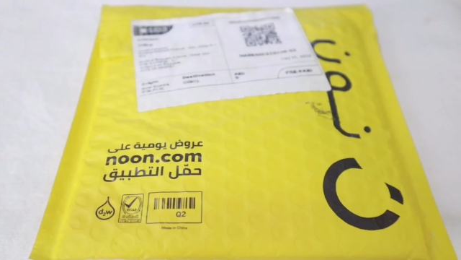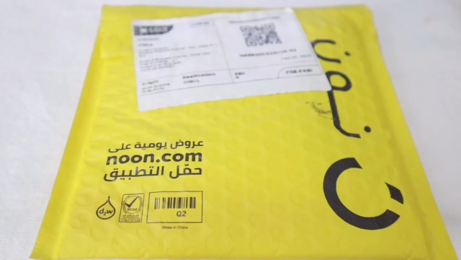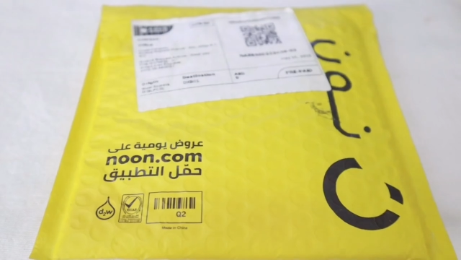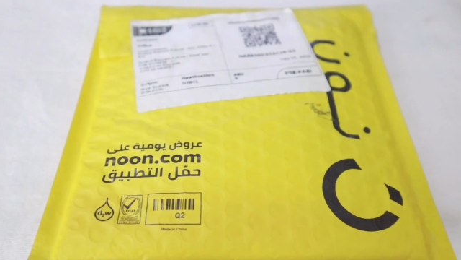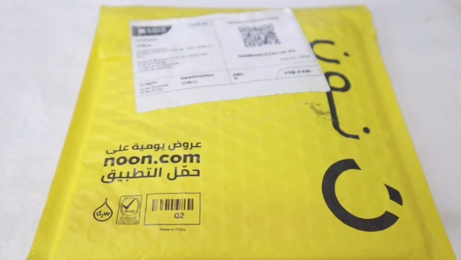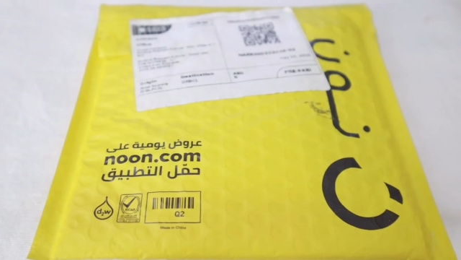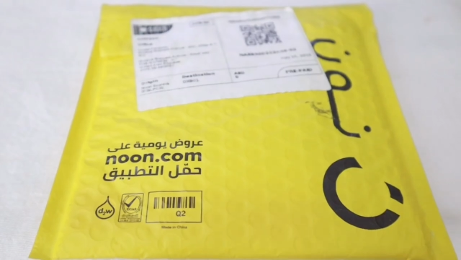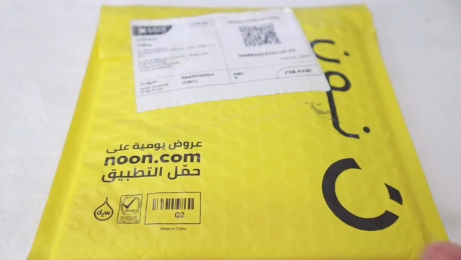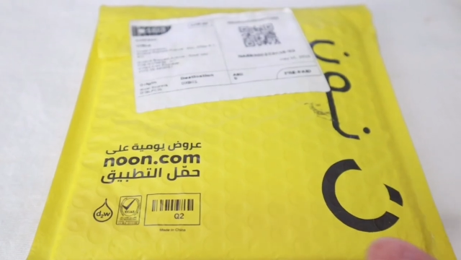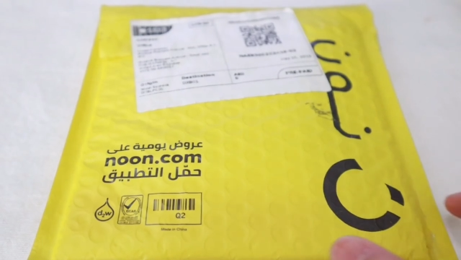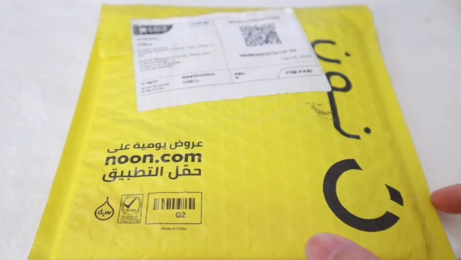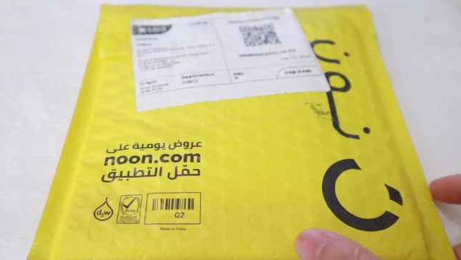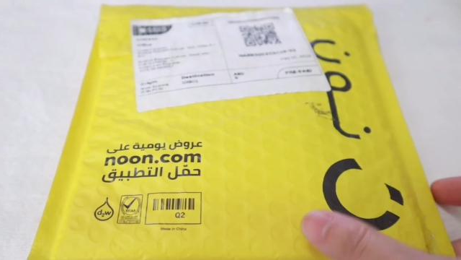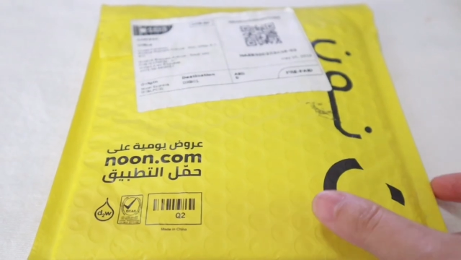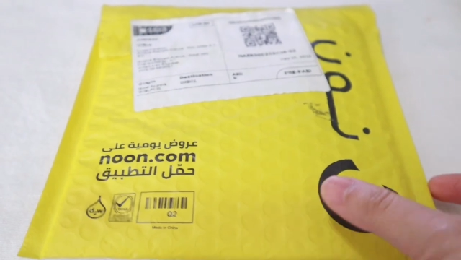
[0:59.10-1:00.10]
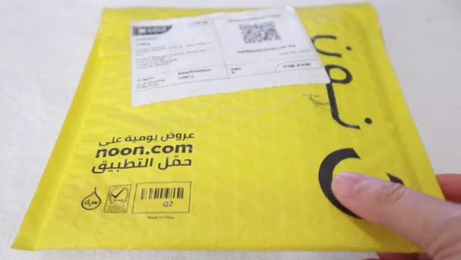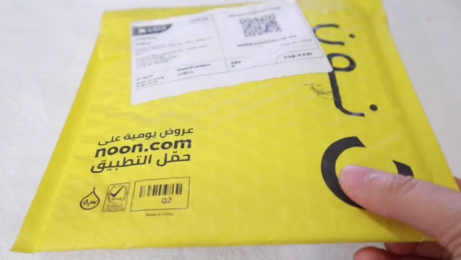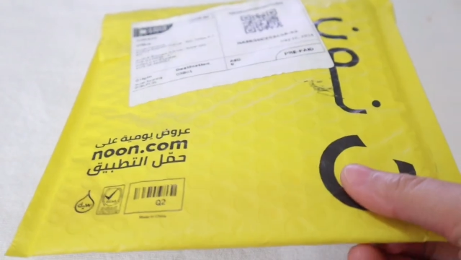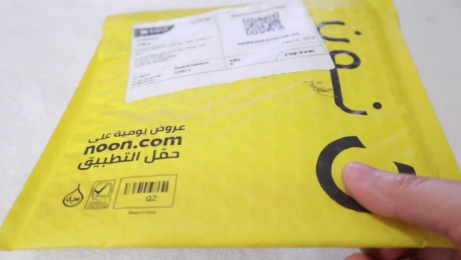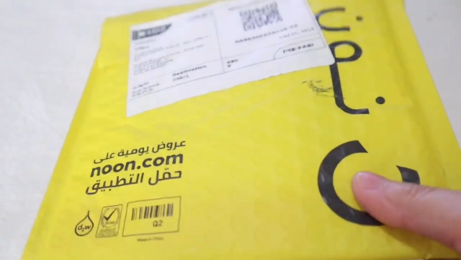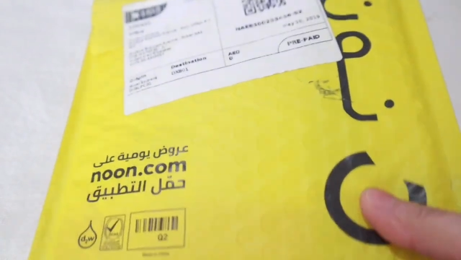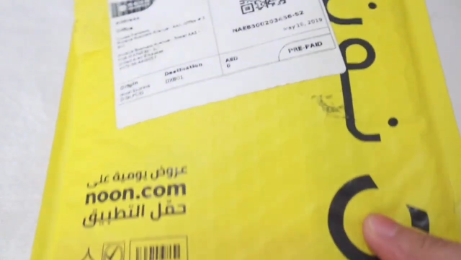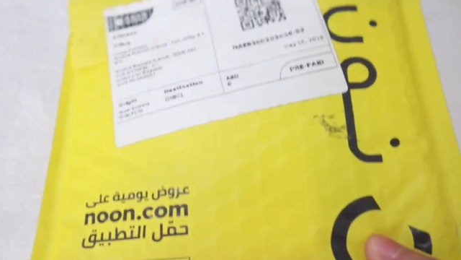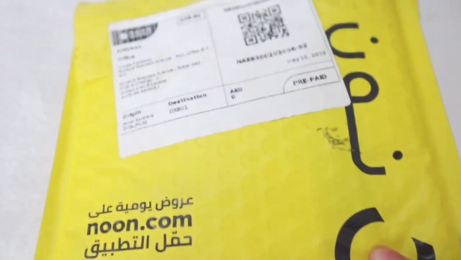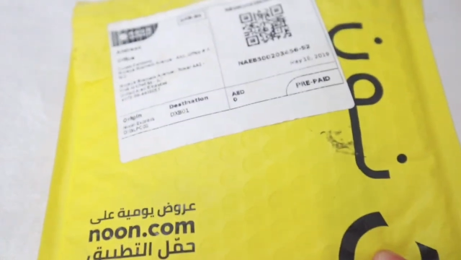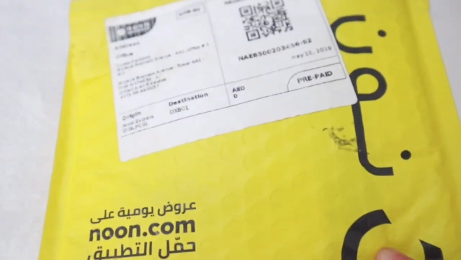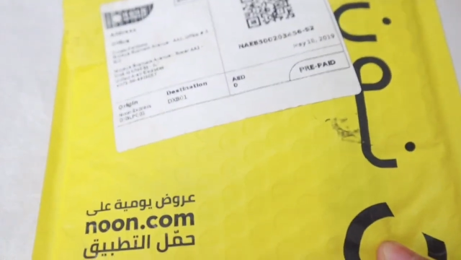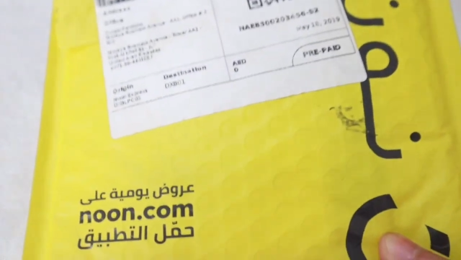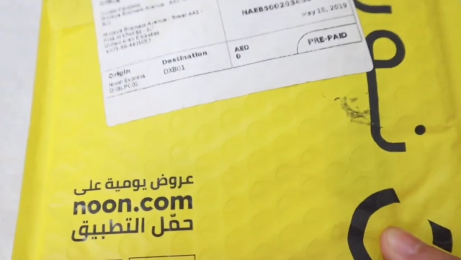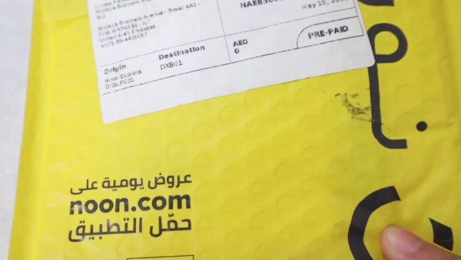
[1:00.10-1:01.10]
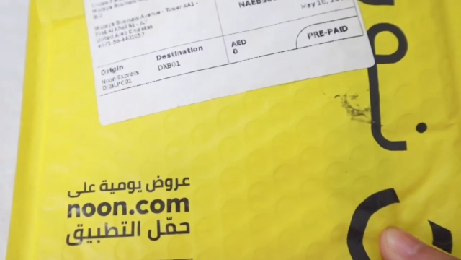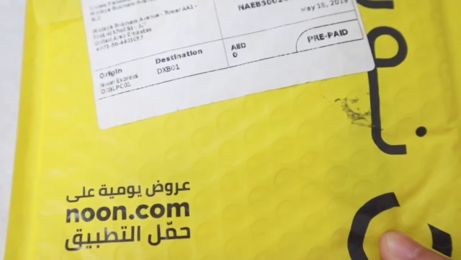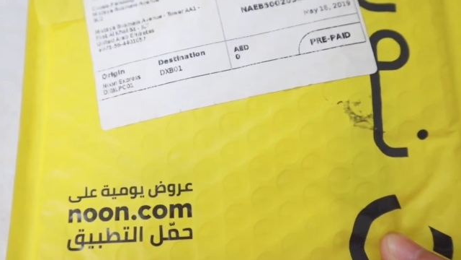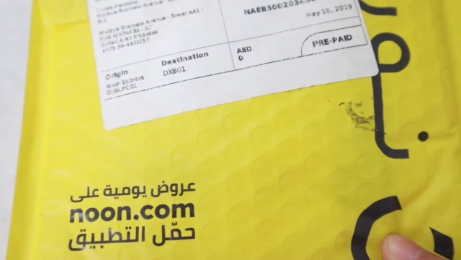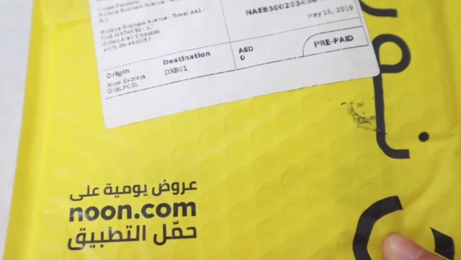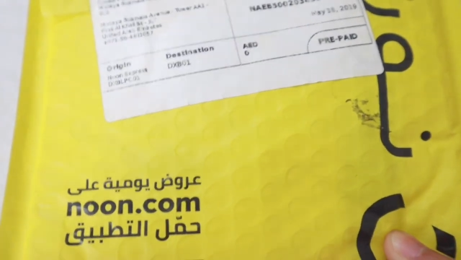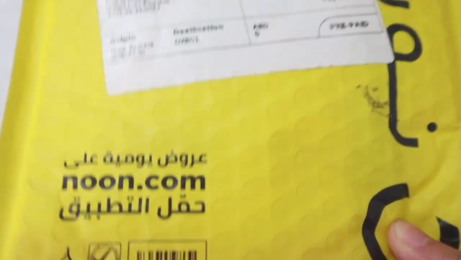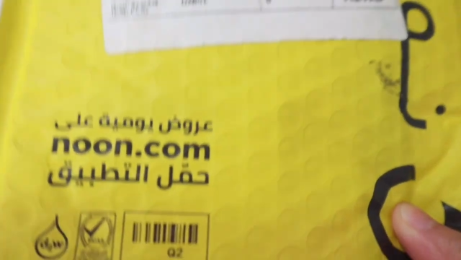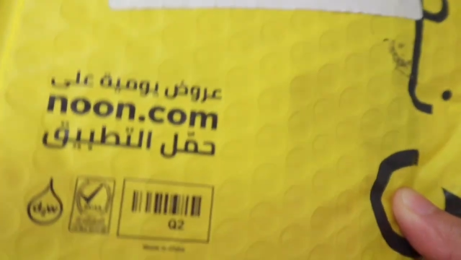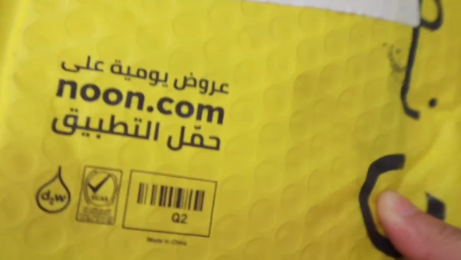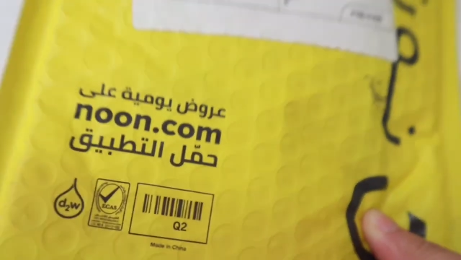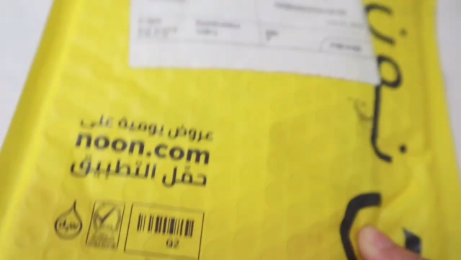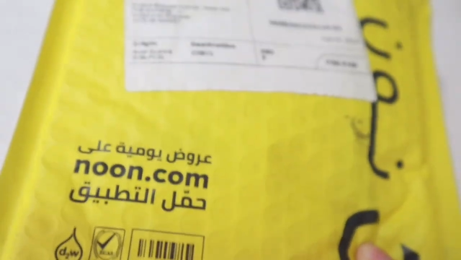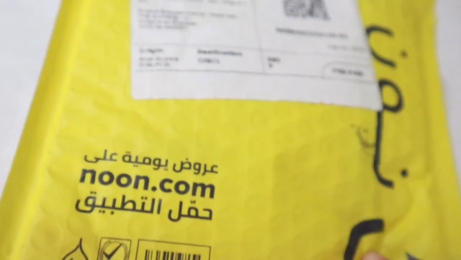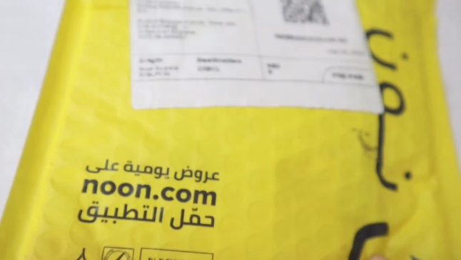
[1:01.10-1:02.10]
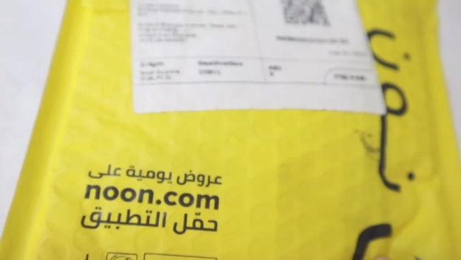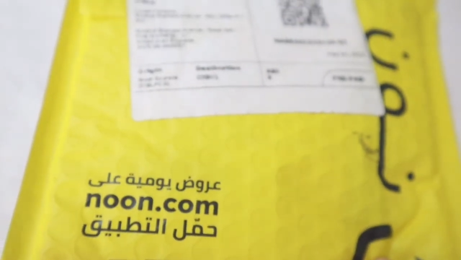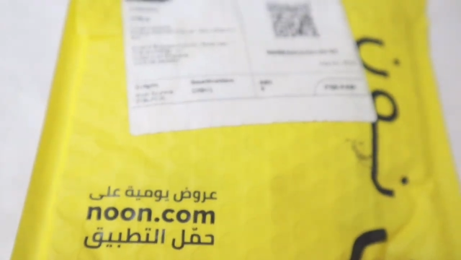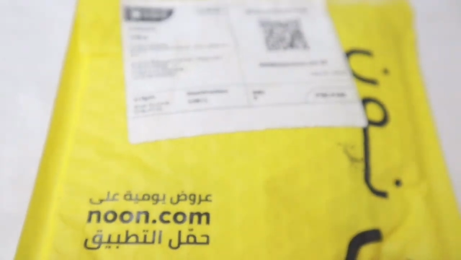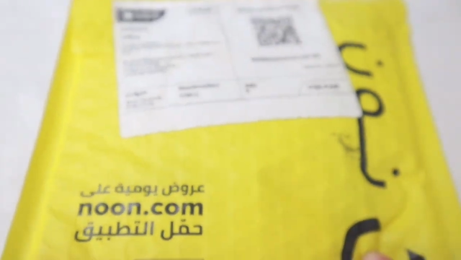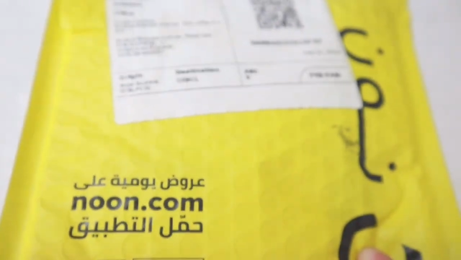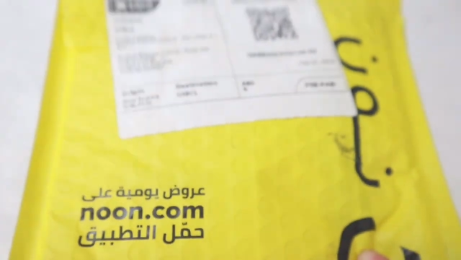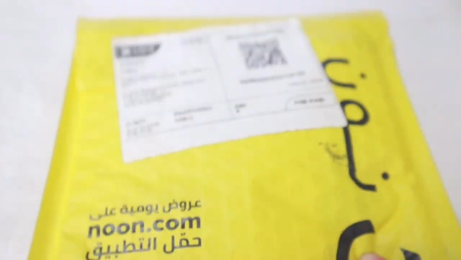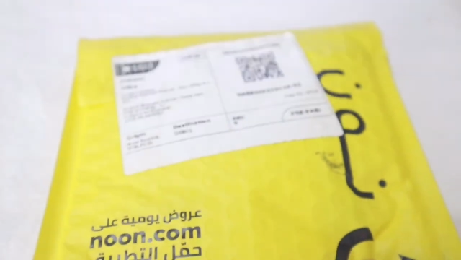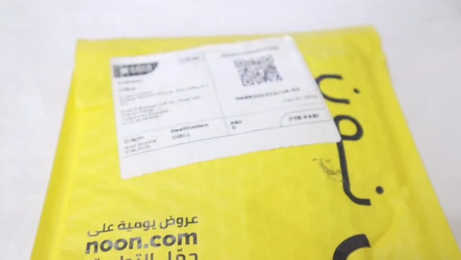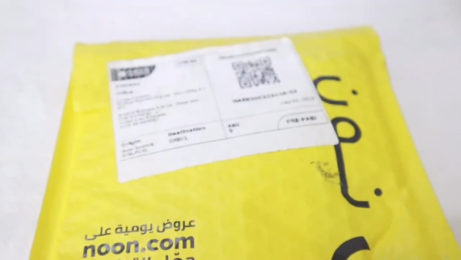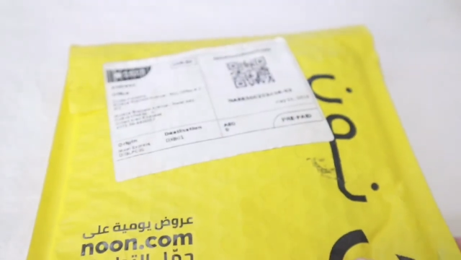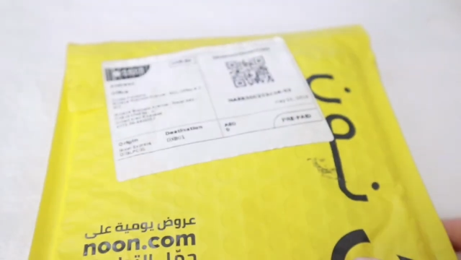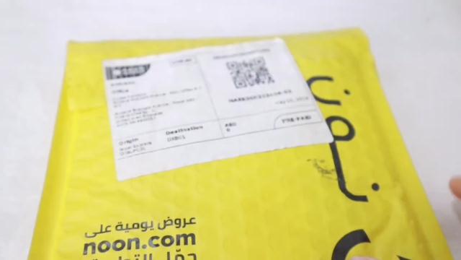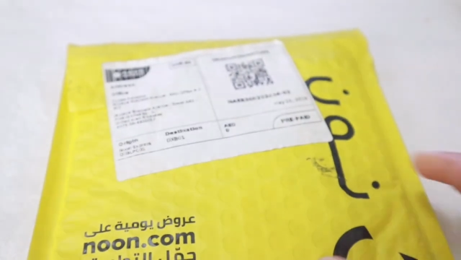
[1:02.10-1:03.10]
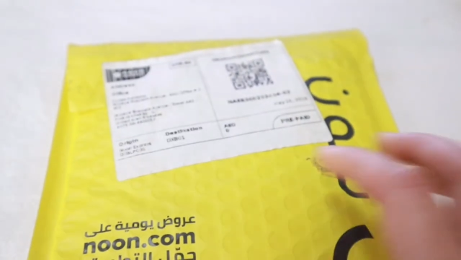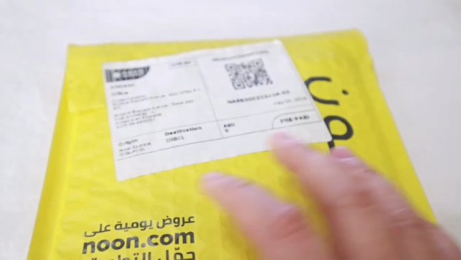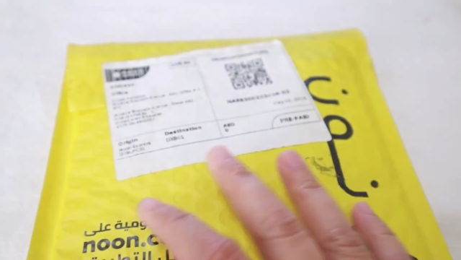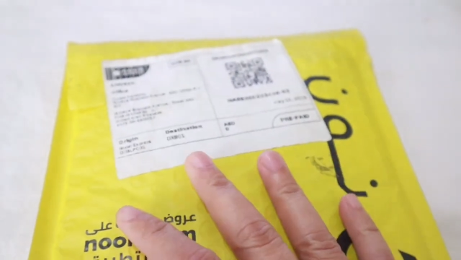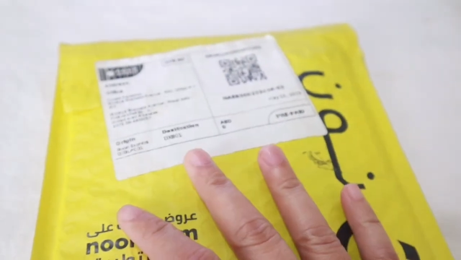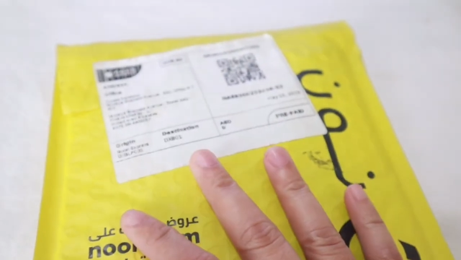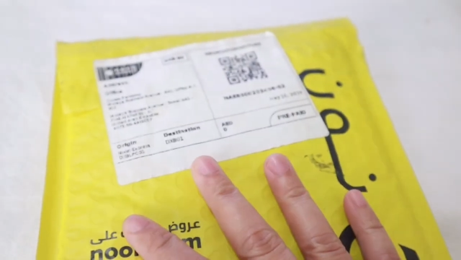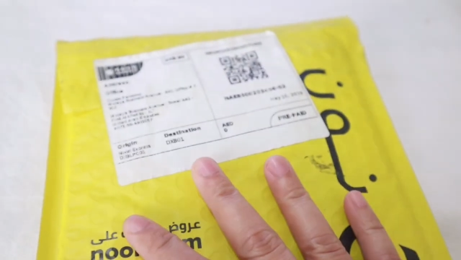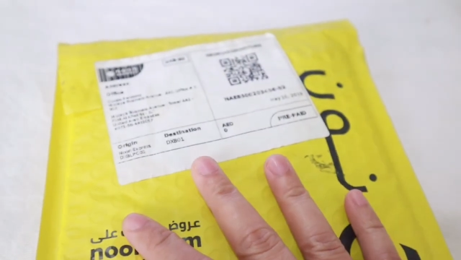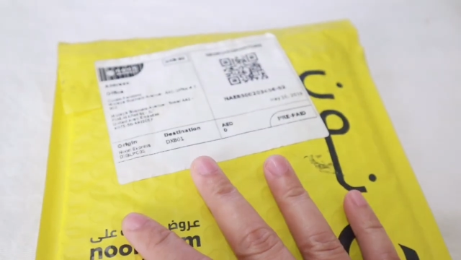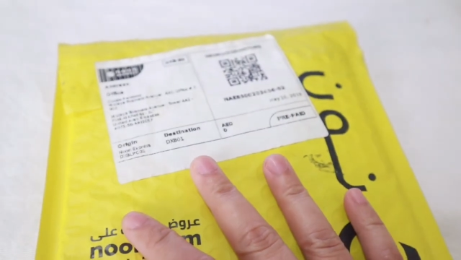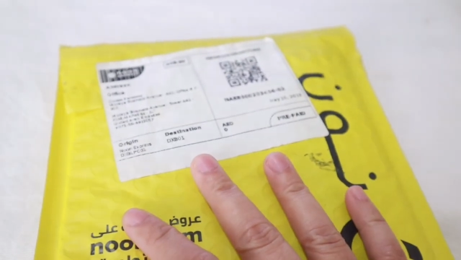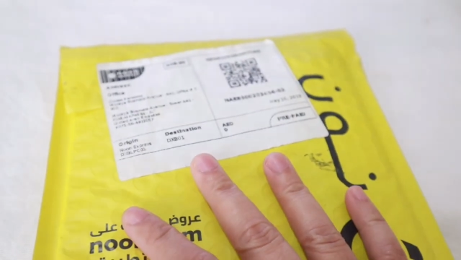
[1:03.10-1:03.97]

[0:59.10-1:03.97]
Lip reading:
Nobody's mouth can be seen.